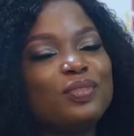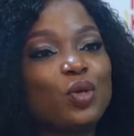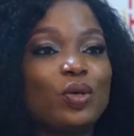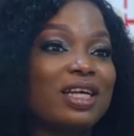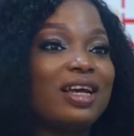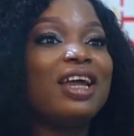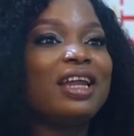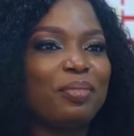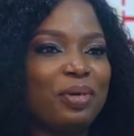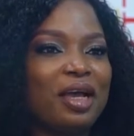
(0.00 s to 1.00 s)
So it was at
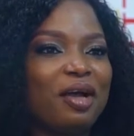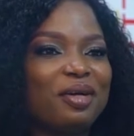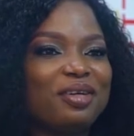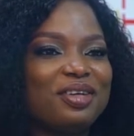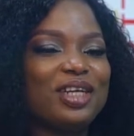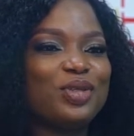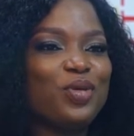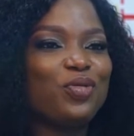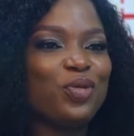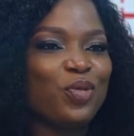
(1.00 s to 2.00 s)
NIPR. I used to
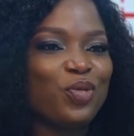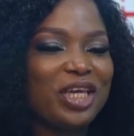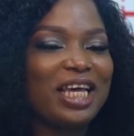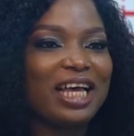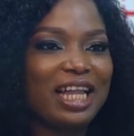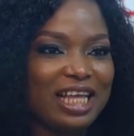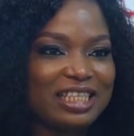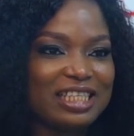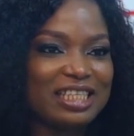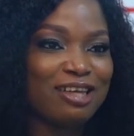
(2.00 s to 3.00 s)
go for weekend
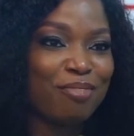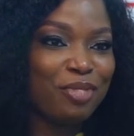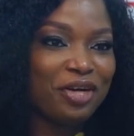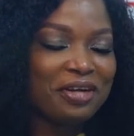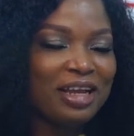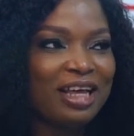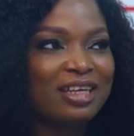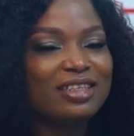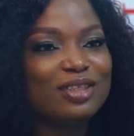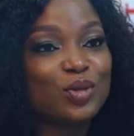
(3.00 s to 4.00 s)
classes at
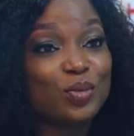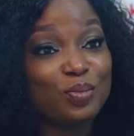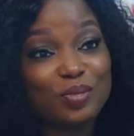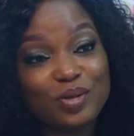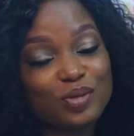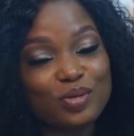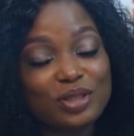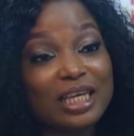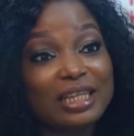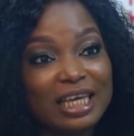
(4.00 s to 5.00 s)
Maryland to
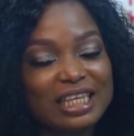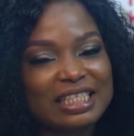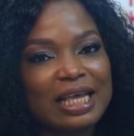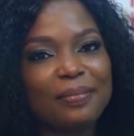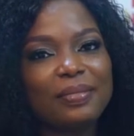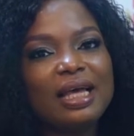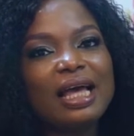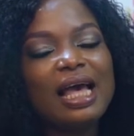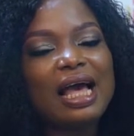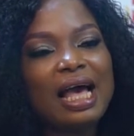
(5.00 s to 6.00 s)
take the exam.
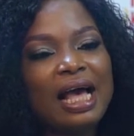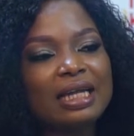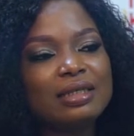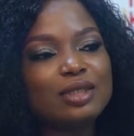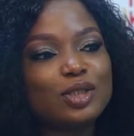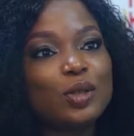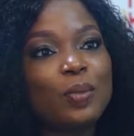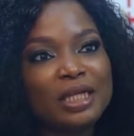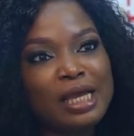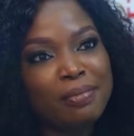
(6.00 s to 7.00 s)
And
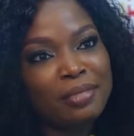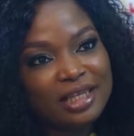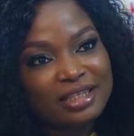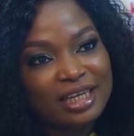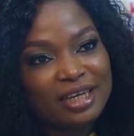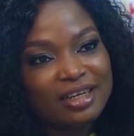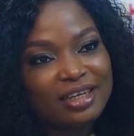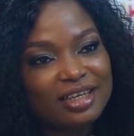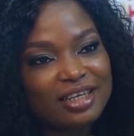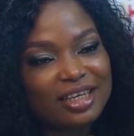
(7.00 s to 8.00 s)
somebody I met there,
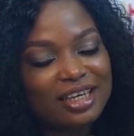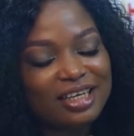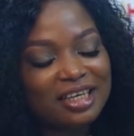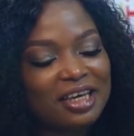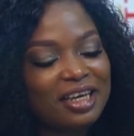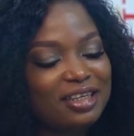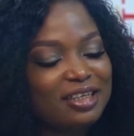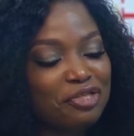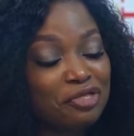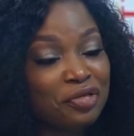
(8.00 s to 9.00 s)
again,
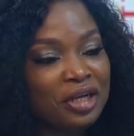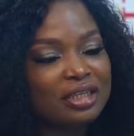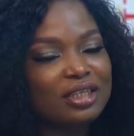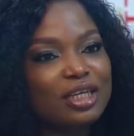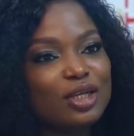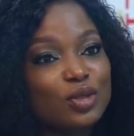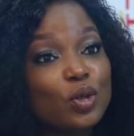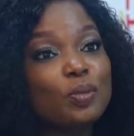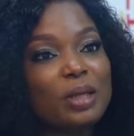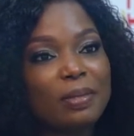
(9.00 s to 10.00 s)
a friend,
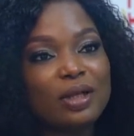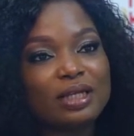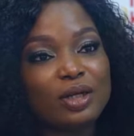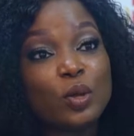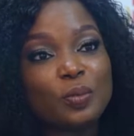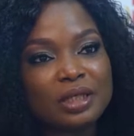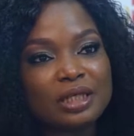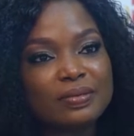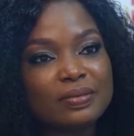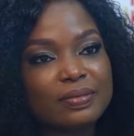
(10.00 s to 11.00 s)
told me about an opening